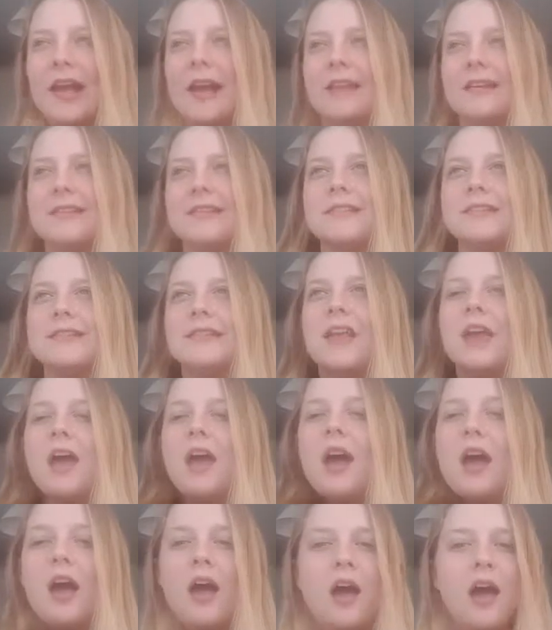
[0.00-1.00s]
And
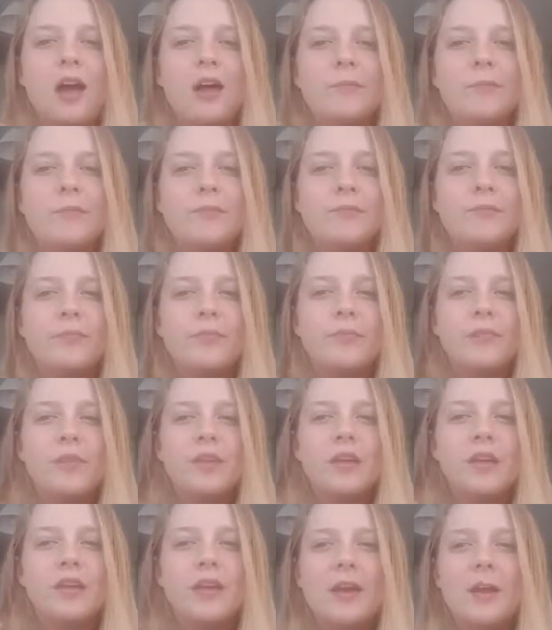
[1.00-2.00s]

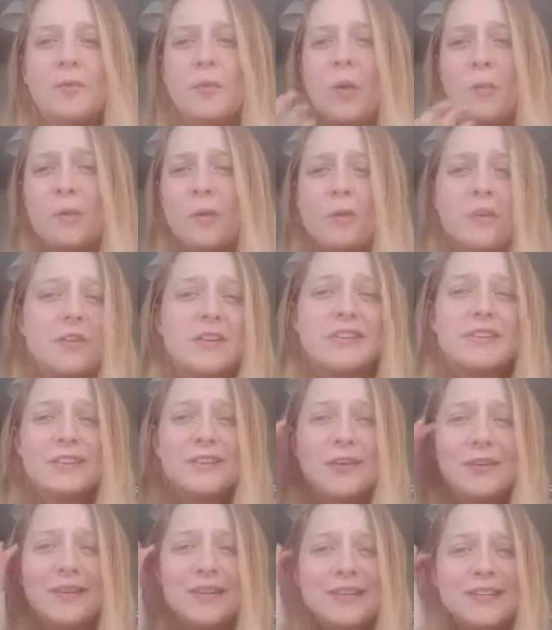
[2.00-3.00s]
like, my boyfriend's
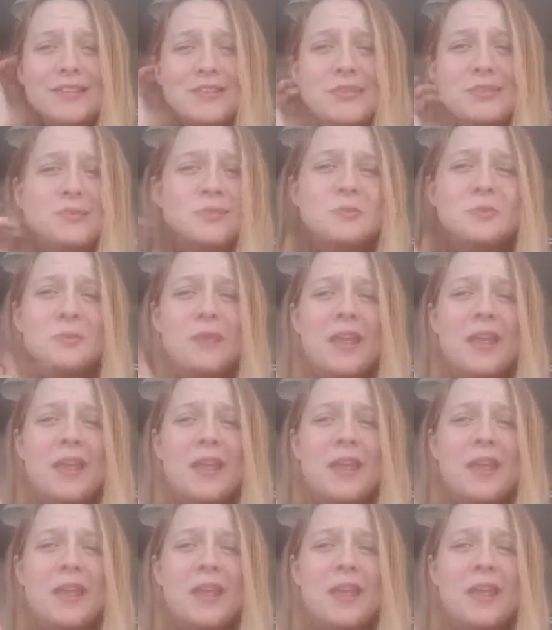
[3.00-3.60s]
at college all